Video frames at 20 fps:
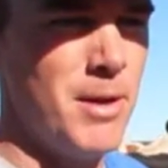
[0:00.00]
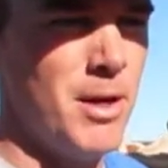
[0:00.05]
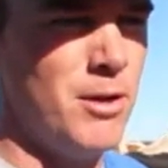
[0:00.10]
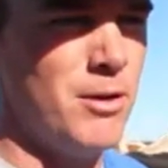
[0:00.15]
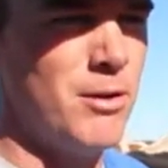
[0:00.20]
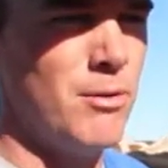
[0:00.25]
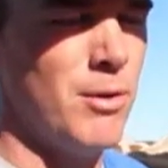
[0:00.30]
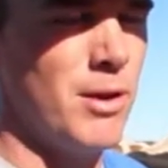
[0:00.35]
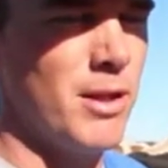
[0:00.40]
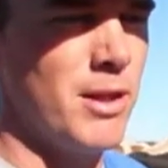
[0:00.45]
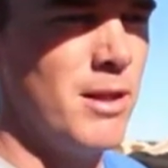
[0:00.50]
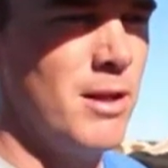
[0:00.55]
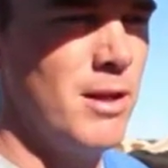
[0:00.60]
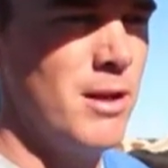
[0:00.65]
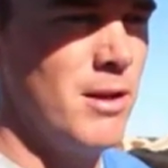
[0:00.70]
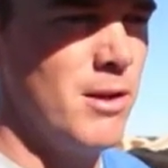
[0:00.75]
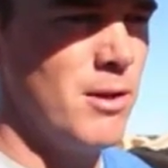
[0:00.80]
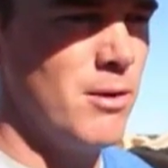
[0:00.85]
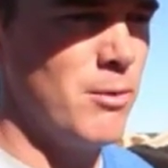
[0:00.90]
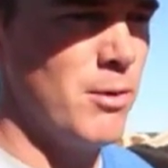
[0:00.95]
milk with
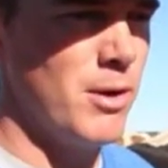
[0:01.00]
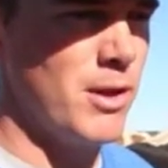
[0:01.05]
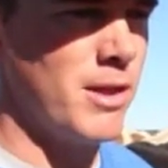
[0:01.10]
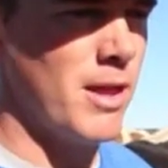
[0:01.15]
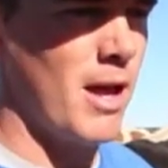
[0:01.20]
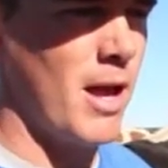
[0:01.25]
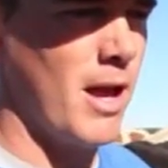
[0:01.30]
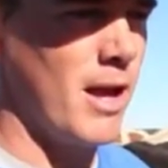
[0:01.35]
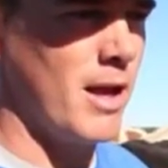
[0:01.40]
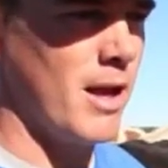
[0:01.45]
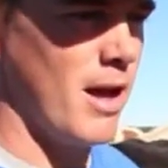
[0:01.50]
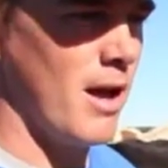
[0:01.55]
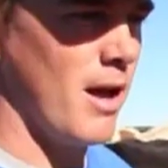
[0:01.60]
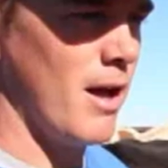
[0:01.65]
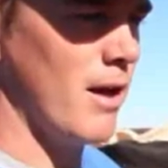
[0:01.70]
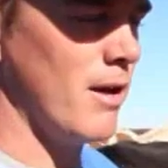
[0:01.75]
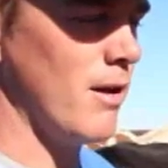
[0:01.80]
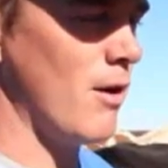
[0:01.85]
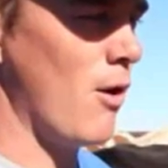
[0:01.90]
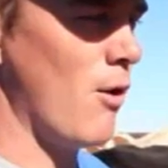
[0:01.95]
a
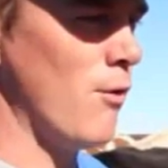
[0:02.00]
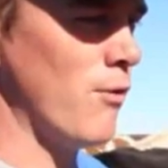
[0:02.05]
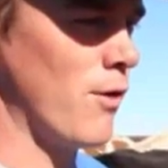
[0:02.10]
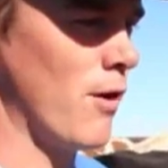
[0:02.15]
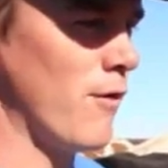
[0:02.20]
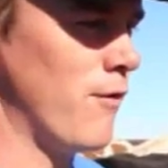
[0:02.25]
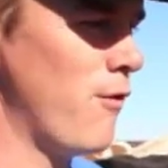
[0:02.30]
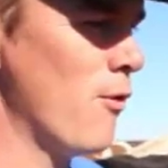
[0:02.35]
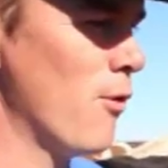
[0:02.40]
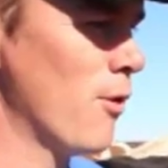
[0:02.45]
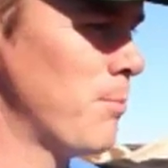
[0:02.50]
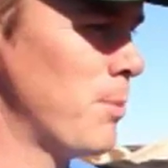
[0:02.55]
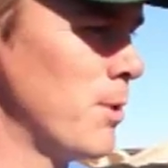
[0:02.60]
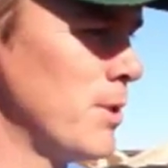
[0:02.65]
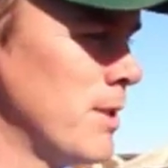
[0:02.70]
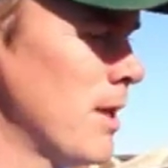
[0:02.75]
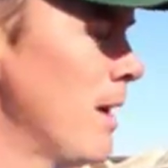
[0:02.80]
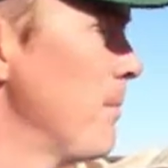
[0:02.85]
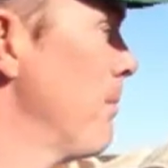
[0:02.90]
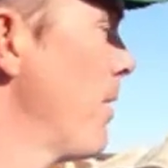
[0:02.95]
over a
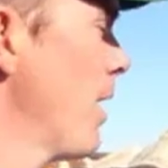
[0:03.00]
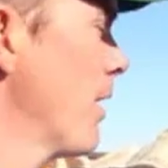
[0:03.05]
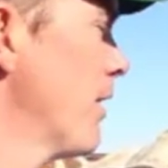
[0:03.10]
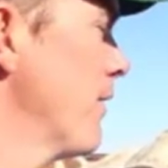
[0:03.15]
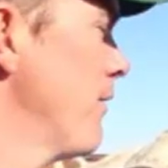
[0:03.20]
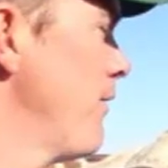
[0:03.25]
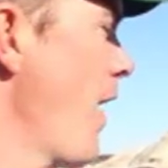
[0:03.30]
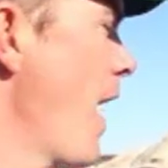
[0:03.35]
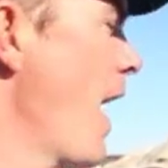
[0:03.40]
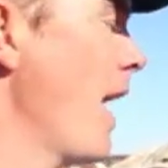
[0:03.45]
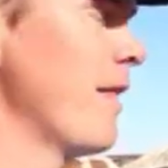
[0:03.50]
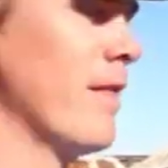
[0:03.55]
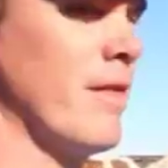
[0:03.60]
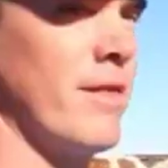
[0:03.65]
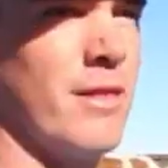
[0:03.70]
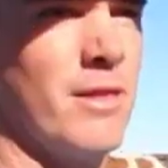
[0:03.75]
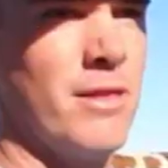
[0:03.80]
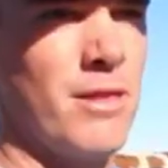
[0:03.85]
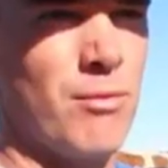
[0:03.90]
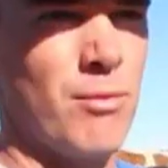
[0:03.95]
4% butter fat
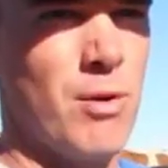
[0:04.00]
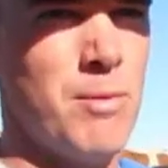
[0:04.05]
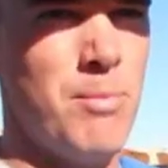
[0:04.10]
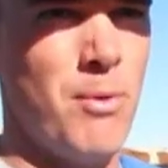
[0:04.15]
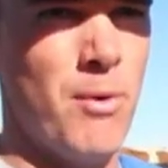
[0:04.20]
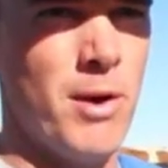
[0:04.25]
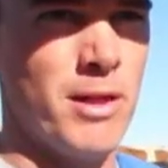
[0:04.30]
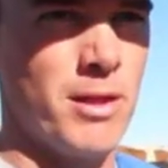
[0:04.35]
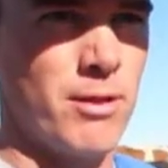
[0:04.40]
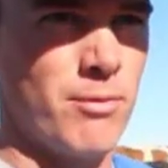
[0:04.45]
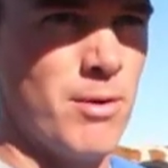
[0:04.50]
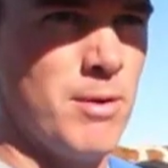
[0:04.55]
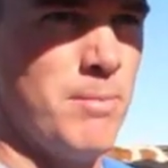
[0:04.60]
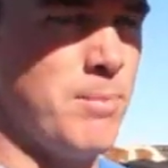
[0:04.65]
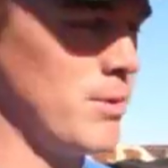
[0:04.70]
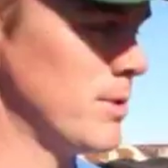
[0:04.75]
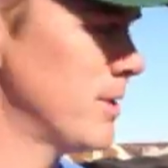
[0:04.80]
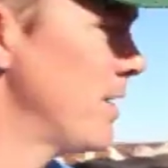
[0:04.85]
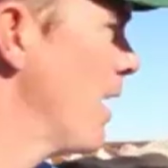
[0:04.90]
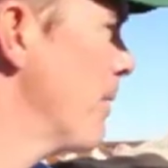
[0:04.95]
and
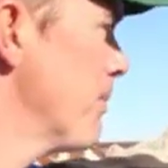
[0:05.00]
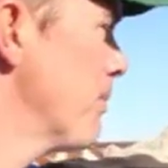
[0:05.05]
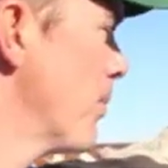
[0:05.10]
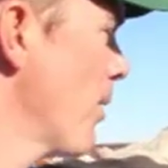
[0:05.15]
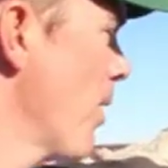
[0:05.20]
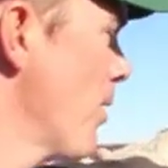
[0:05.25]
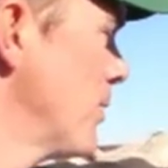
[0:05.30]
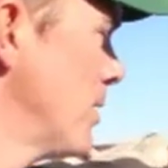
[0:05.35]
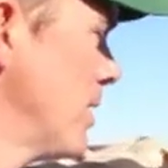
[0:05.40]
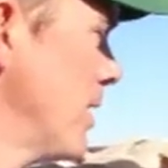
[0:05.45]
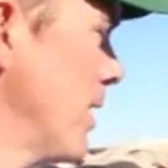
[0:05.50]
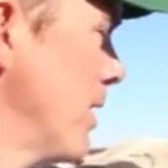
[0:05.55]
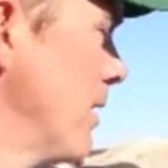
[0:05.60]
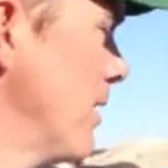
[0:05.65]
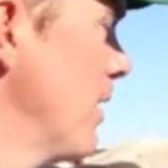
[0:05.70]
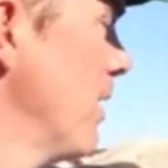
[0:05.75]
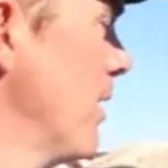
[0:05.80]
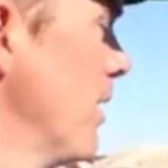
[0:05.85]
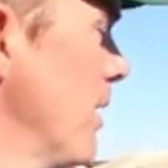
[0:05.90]
3.3% protein.